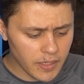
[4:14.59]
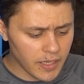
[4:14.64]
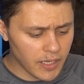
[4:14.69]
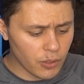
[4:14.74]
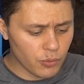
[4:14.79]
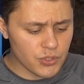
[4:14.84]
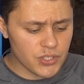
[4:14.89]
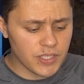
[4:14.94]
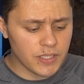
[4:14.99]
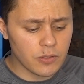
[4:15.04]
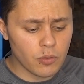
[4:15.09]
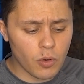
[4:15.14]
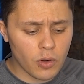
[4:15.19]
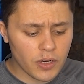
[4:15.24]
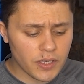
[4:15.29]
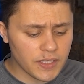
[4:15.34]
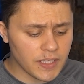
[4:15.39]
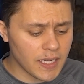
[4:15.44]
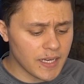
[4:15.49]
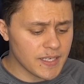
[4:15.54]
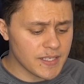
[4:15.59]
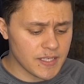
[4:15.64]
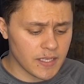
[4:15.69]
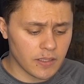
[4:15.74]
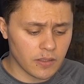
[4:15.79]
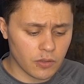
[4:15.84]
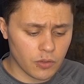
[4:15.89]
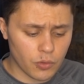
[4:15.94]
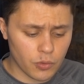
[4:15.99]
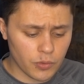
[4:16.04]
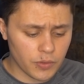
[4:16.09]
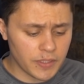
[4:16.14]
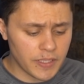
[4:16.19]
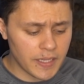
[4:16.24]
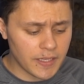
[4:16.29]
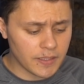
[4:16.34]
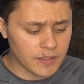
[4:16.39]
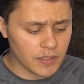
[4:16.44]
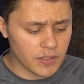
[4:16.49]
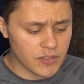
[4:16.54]
It was an organized and a
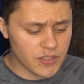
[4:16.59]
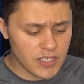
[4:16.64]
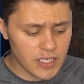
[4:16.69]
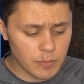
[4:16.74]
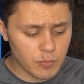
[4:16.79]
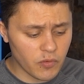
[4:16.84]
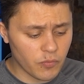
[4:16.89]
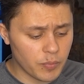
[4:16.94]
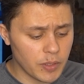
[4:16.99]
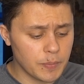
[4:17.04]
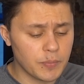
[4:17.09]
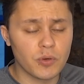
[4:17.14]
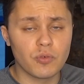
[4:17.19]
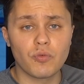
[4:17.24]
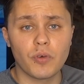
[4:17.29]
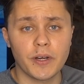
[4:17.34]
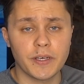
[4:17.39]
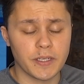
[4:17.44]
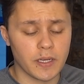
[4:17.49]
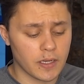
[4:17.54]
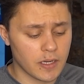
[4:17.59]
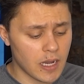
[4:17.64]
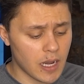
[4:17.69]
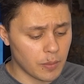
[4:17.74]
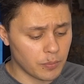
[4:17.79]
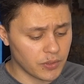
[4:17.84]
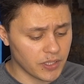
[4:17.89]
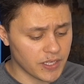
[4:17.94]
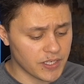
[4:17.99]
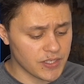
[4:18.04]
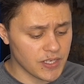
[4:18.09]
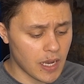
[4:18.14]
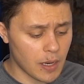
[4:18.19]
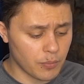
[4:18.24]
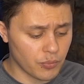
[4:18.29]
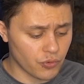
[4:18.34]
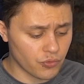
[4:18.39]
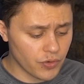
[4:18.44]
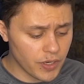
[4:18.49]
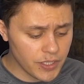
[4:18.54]
coordinated team of people running a complex
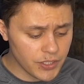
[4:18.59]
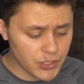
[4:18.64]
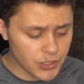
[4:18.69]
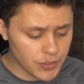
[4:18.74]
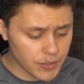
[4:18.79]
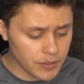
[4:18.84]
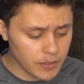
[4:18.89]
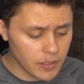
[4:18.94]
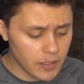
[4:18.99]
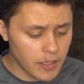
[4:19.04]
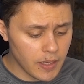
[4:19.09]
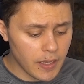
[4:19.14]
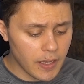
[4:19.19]
operation